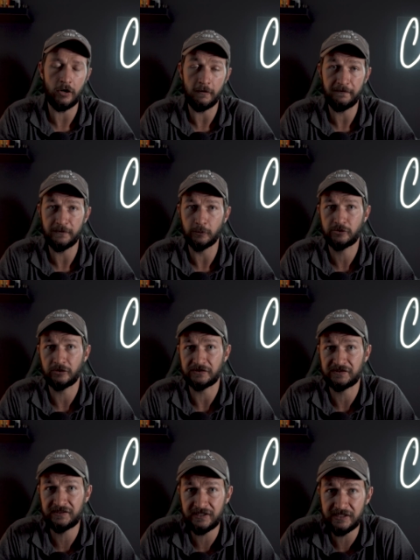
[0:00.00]
of your
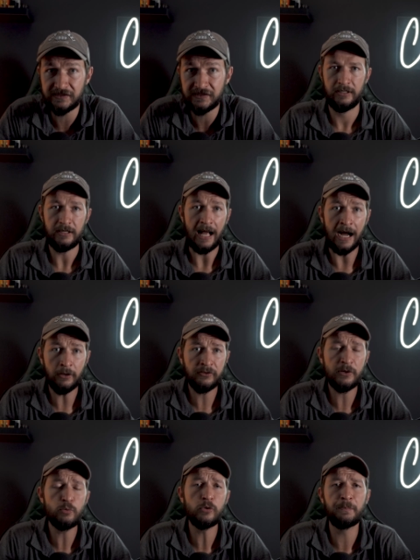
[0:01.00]
trustees, how
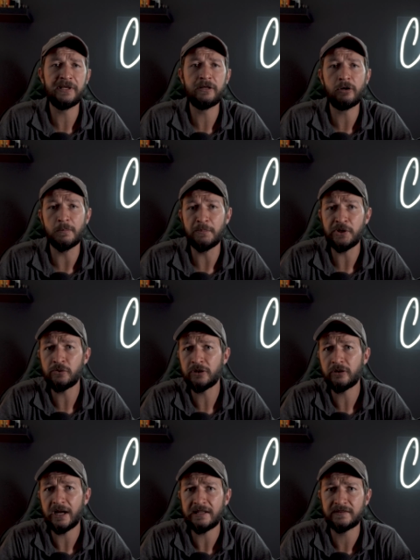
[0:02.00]
they will be
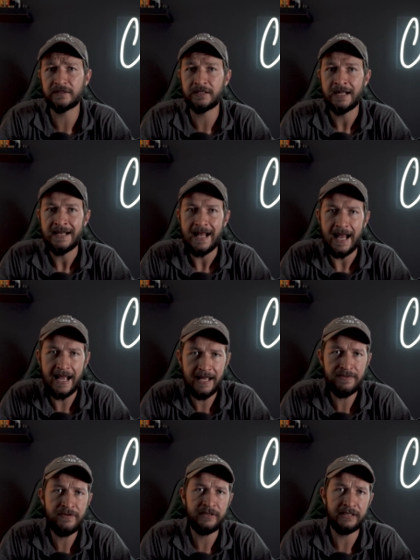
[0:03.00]
remunerated,
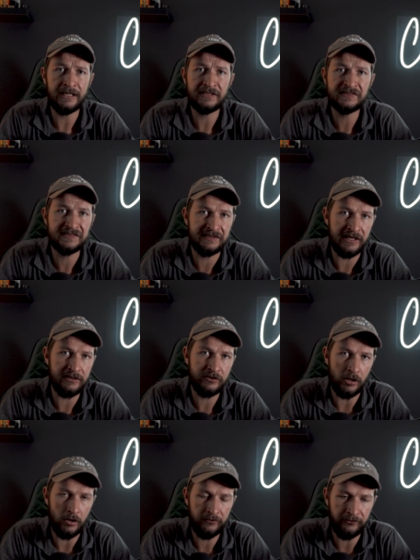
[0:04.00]
and the extent
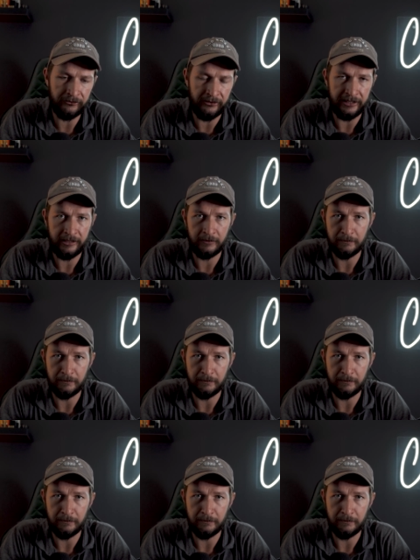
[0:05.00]
of their